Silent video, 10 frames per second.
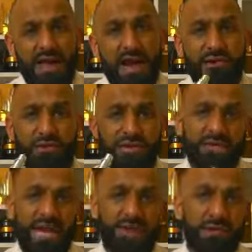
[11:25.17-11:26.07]
And you can
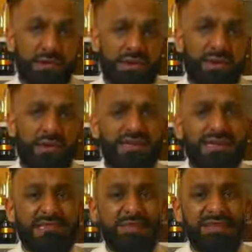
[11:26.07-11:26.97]
check the review, it's
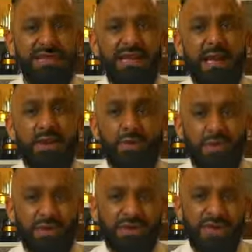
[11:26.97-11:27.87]
explicitly an
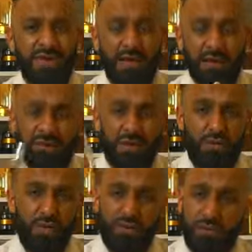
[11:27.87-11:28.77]
oud scent. So if you
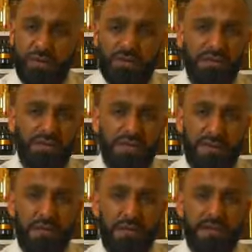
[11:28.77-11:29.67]
want one for the
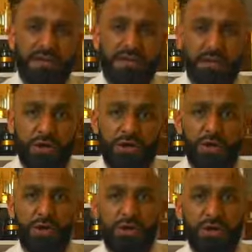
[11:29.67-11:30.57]
summer that's going to do
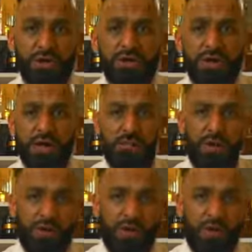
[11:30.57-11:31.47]
you good,
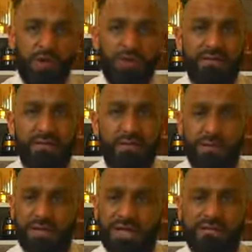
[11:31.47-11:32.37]
performance,
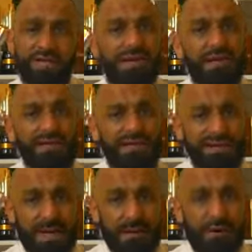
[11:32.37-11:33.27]
longevity, the
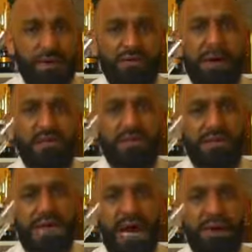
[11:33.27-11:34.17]
scent profile, the
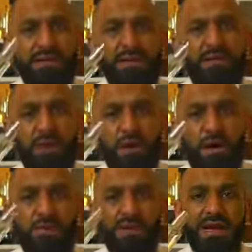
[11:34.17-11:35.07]
character, the
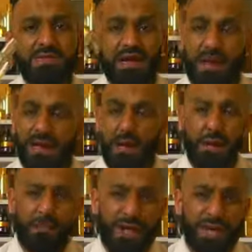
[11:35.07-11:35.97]
compliments,
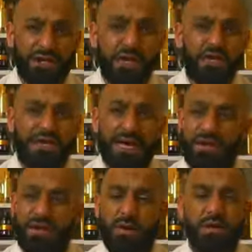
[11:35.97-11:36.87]
make sure to get
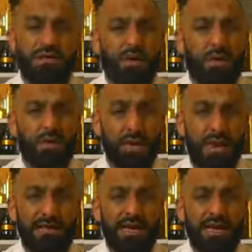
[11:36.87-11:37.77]
your nose on
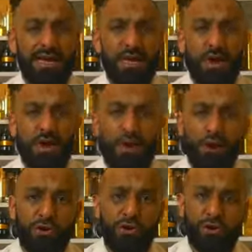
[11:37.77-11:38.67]
Black Tie,
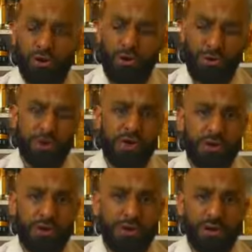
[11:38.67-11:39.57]
or you can go with the
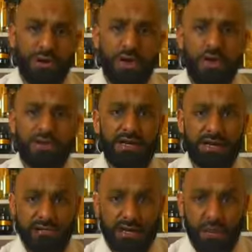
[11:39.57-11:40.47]
original
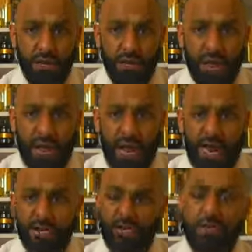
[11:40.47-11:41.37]
Tuxedo
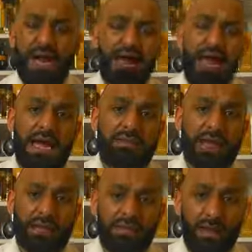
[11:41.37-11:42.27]
and you might like
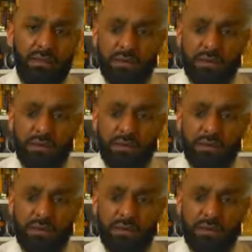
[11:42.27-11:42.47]
that as well.